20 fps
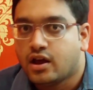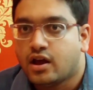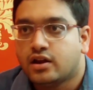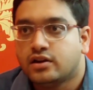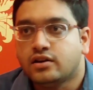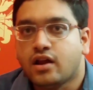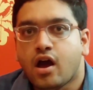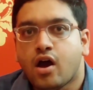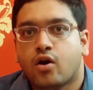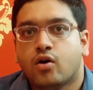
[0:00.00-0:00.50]

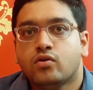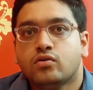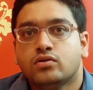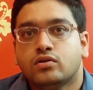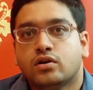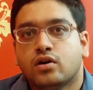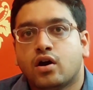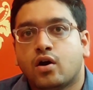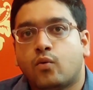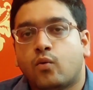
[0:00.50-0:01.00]
Now,
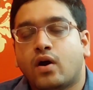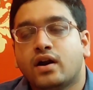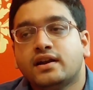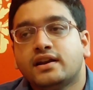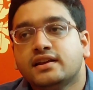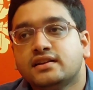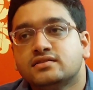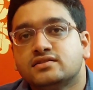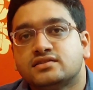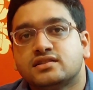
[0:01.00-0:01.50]
what
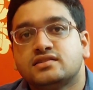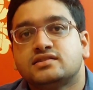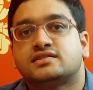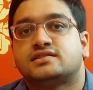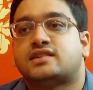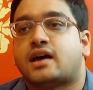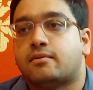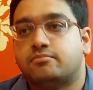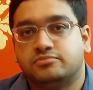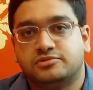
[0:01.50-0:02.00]
is the
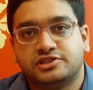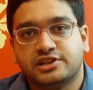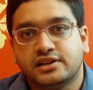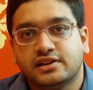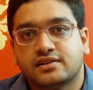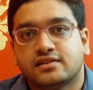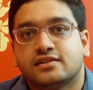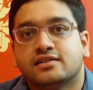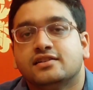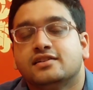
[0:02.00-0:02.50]

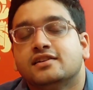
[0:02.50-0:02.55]
subject?